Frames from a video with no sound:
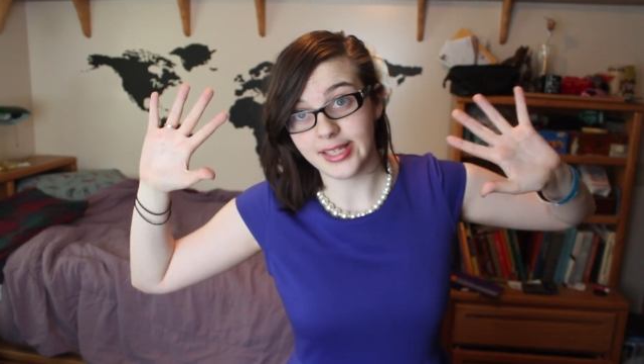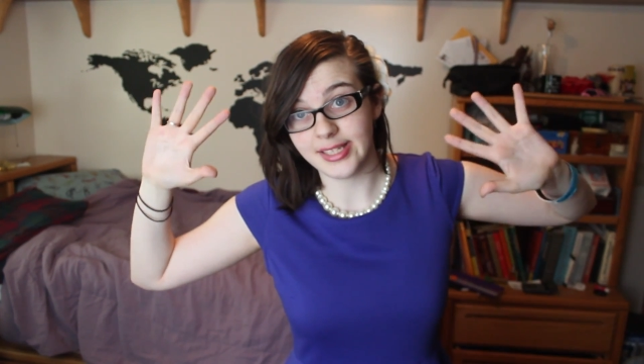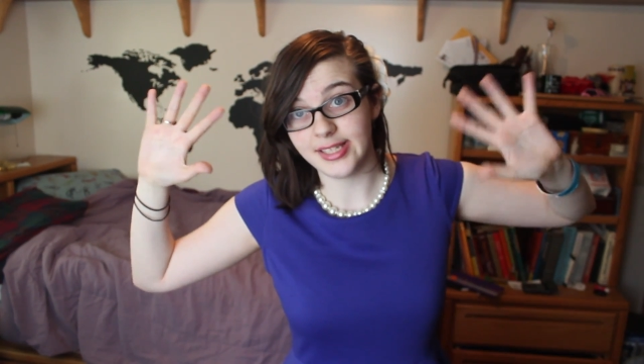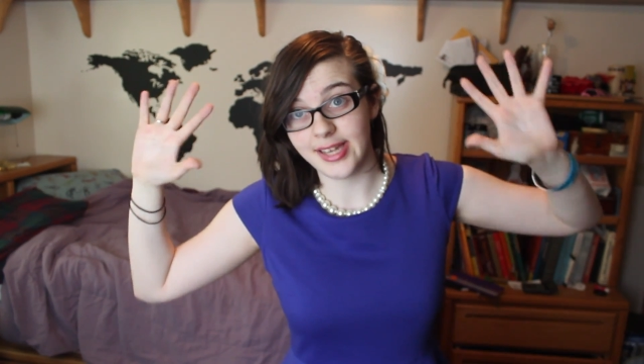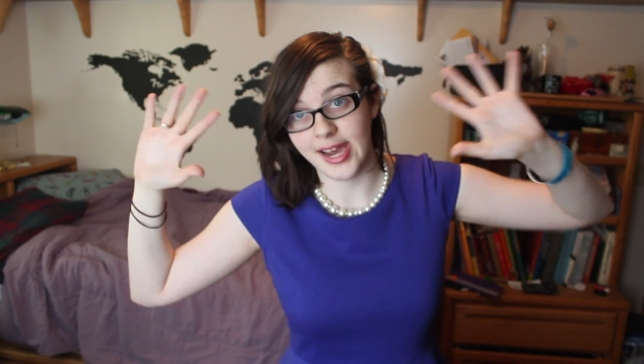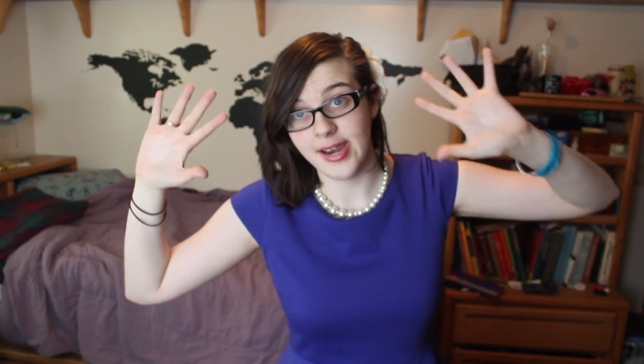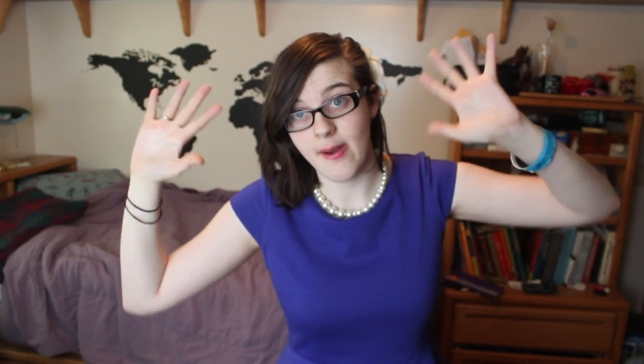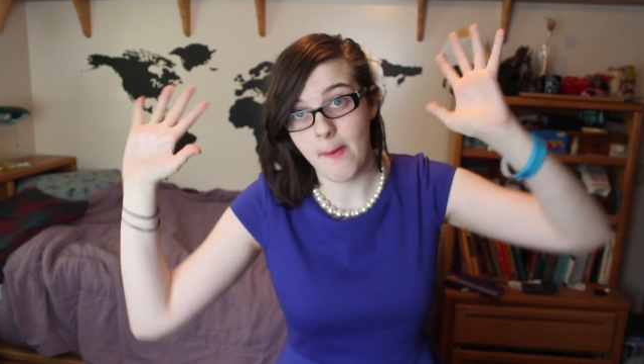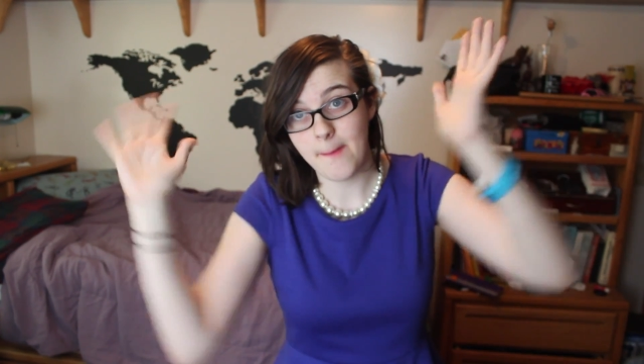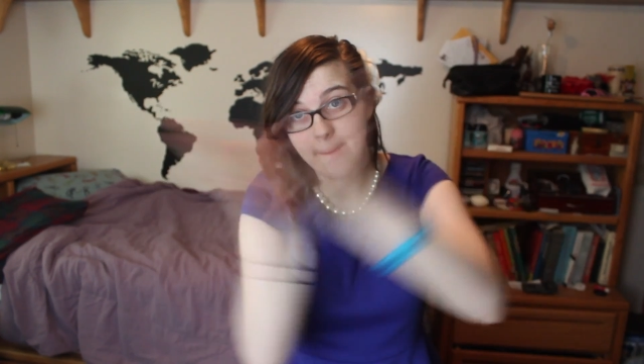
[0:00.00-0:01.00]
This is 10.
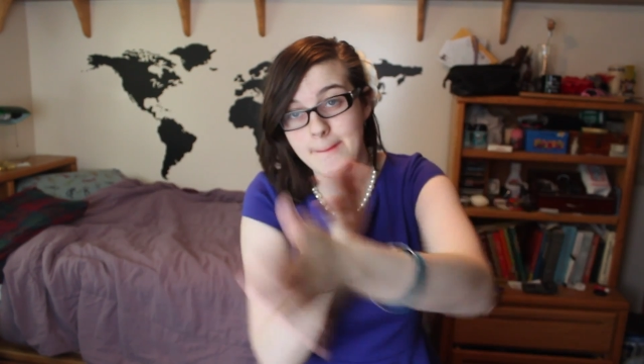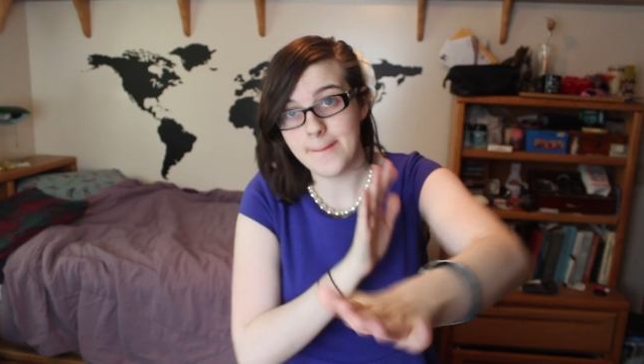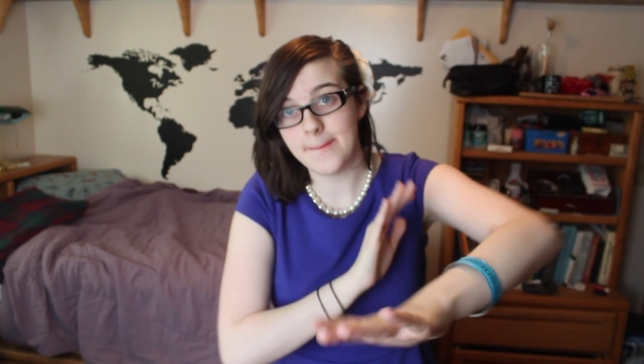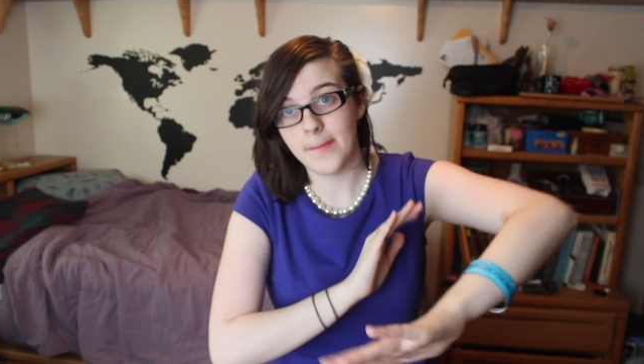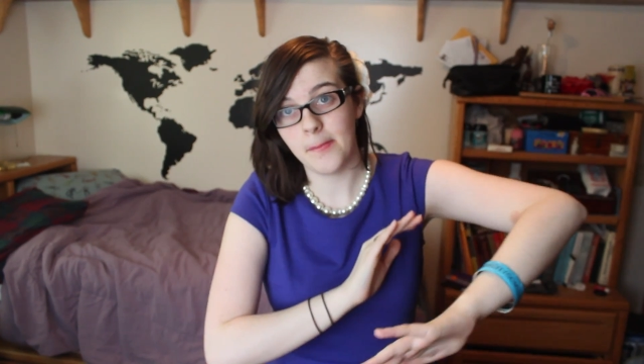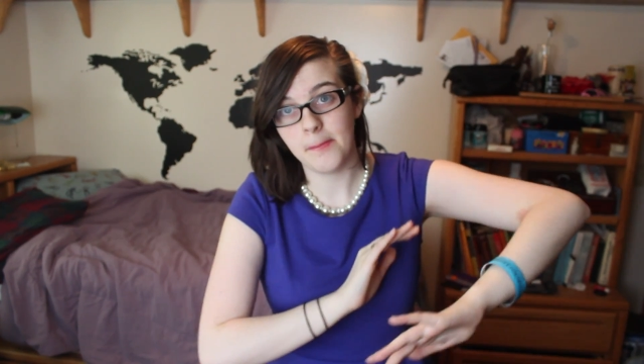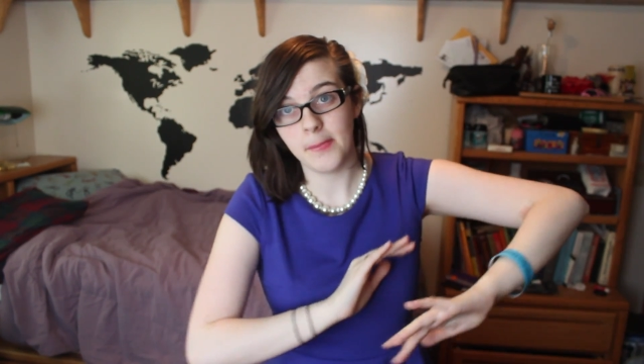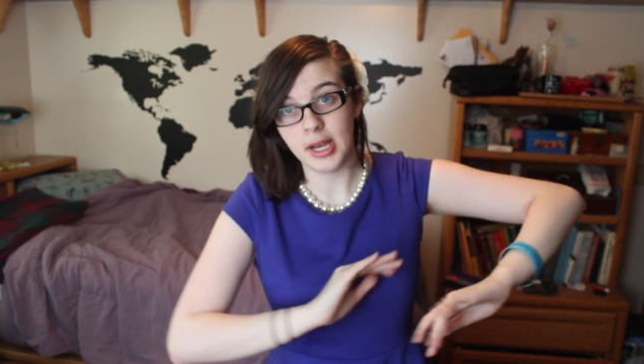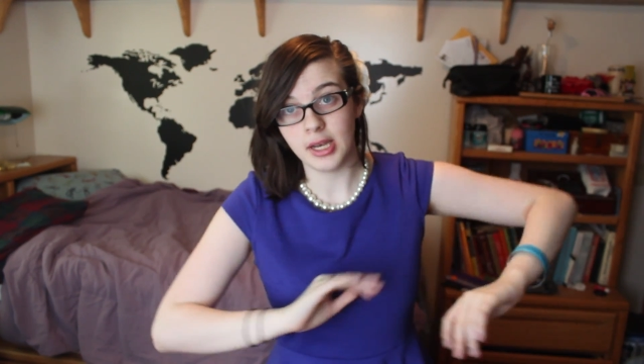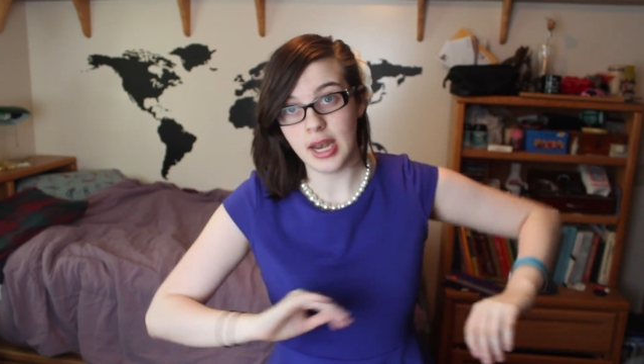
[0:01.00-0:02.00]

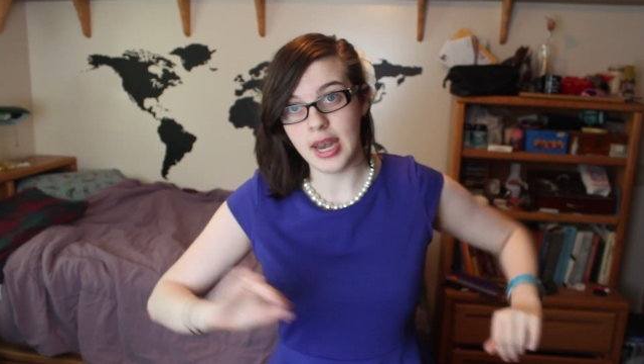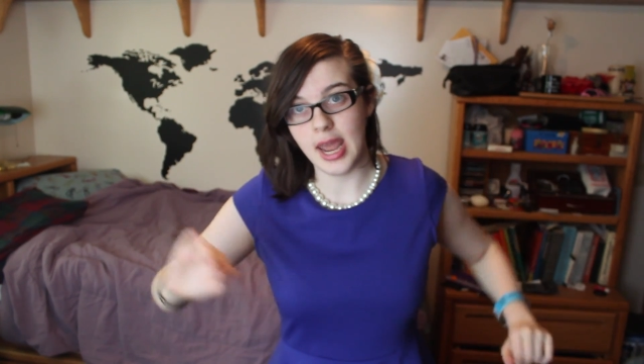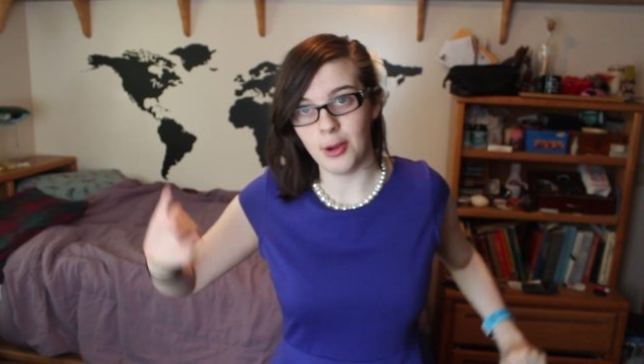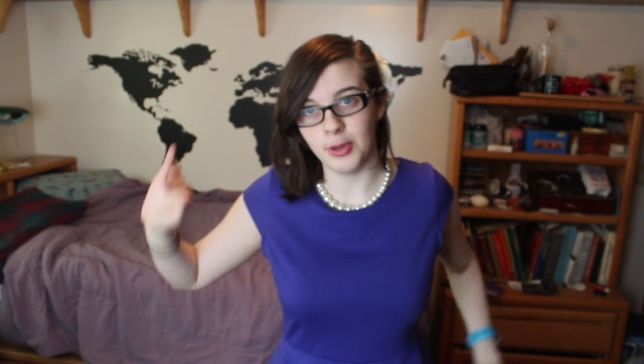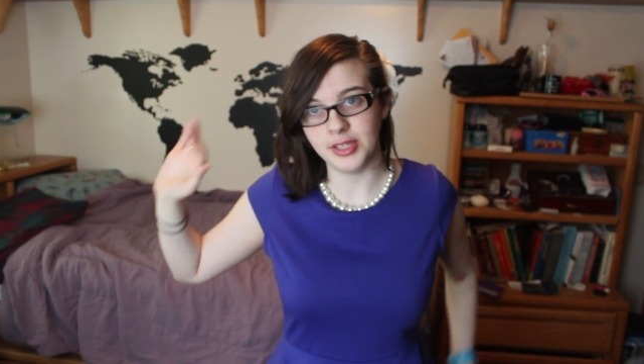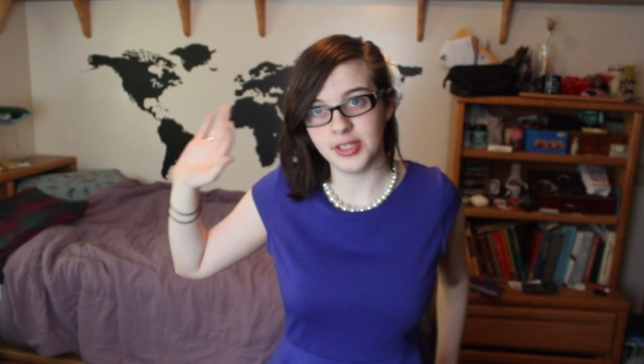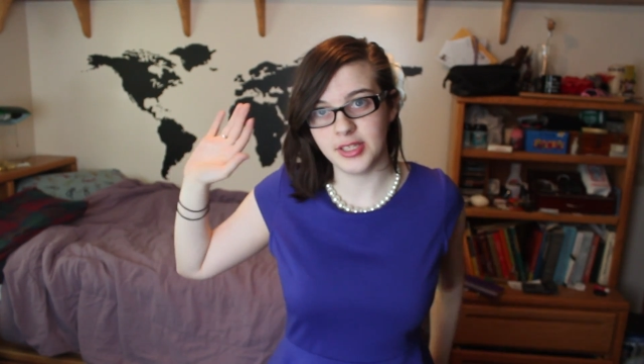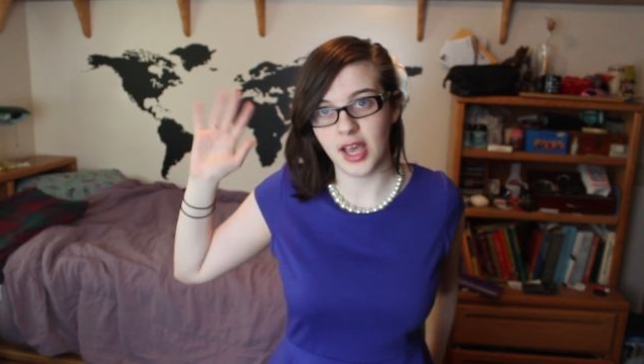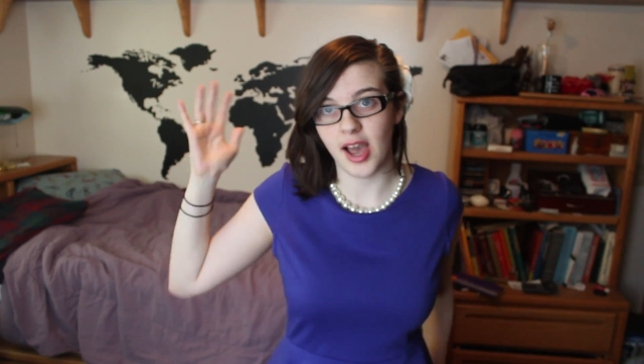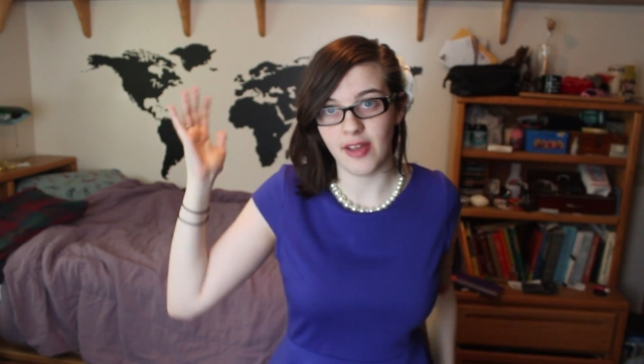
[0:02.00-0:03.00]
Now
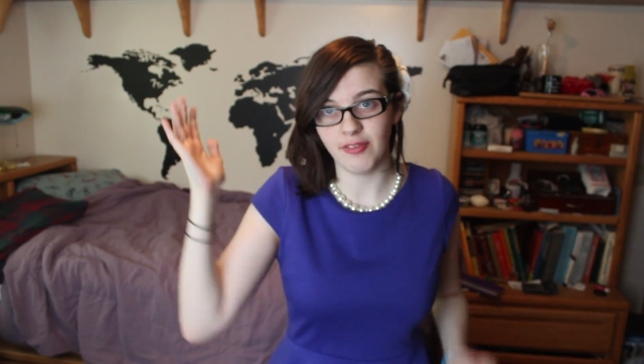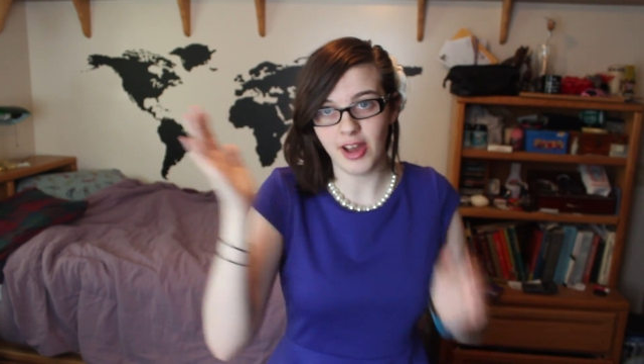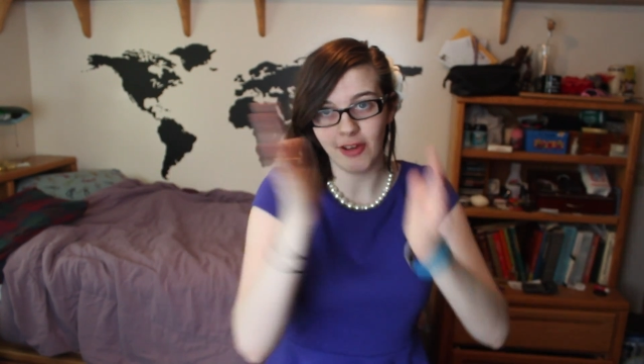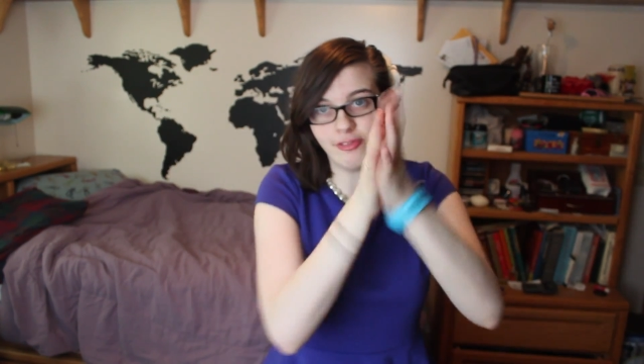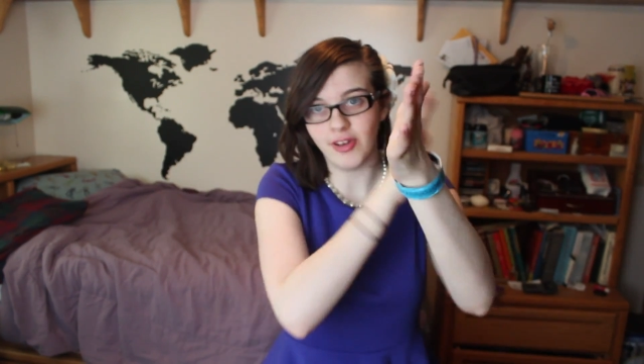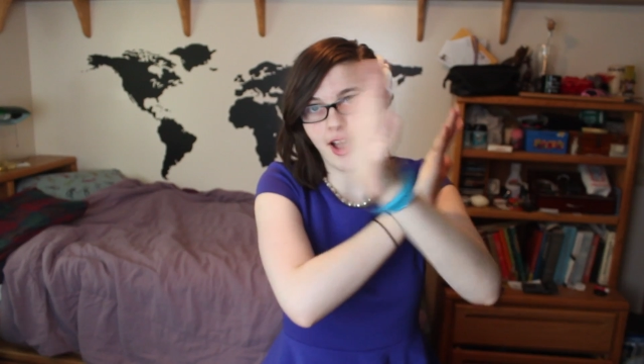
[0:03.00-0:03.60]
it's a high five.